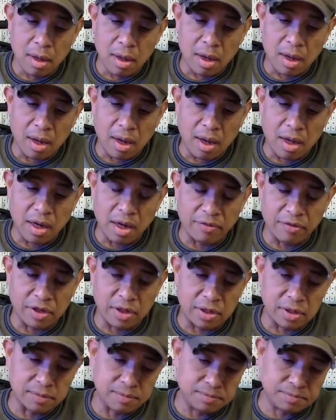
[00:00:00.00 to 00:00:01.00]
I
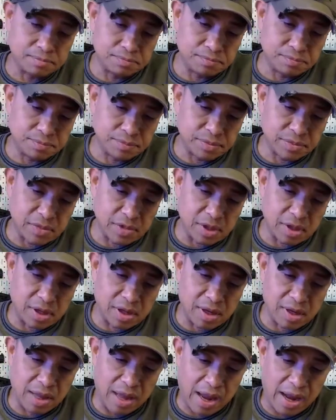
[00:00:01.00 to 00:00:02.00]
never
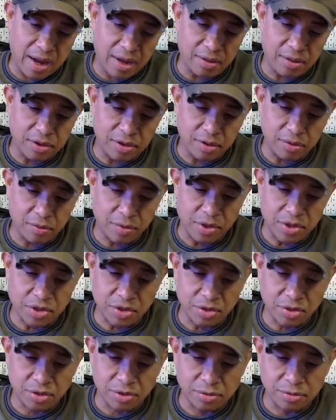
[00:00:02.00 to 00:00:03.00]
had the
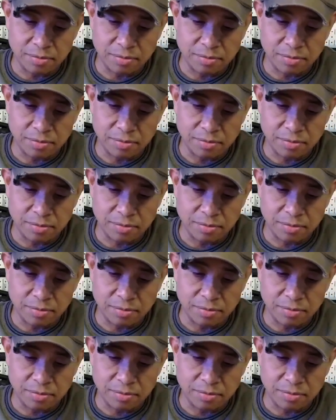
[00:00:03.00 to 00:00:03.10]
original